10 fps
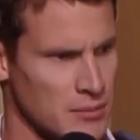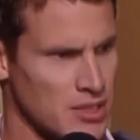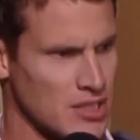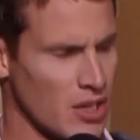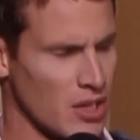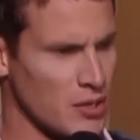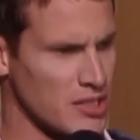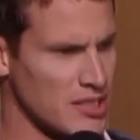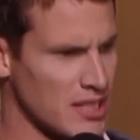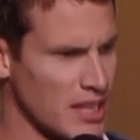I'm so
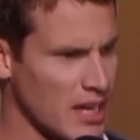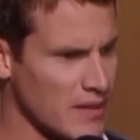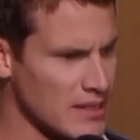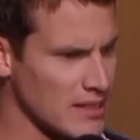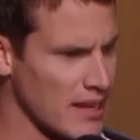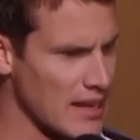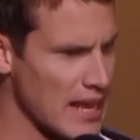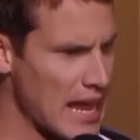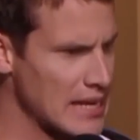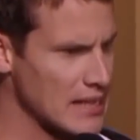sick of these
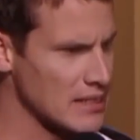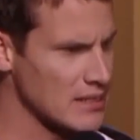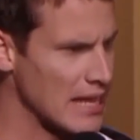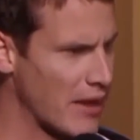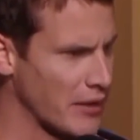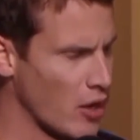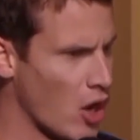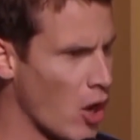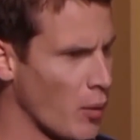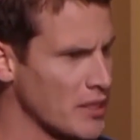Canadians down here
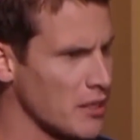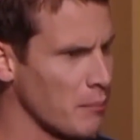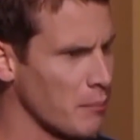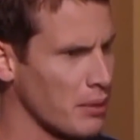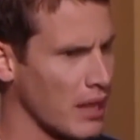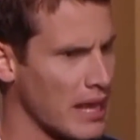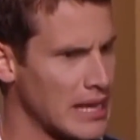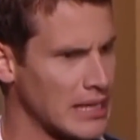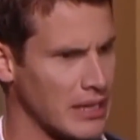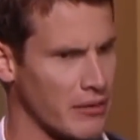always
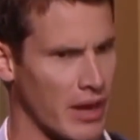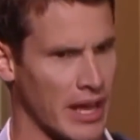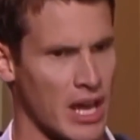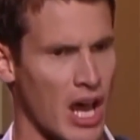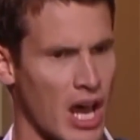complaining, right?